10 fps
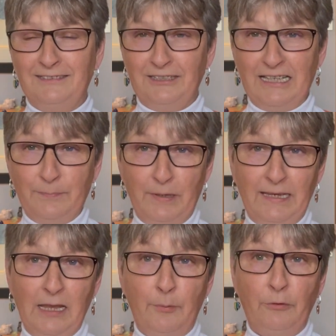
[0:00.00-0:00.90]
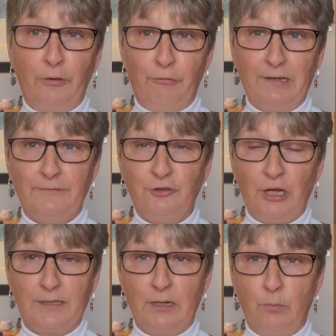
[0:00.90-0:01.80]
just picking up on the thread of
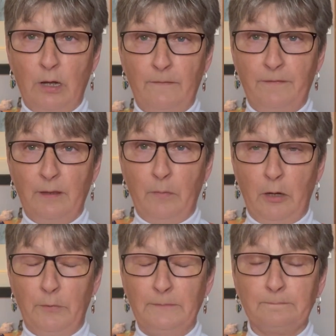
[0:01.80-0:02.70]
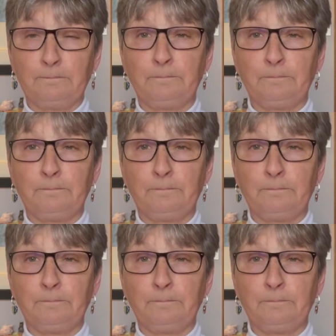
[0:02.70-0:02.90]
shadow work for the moment,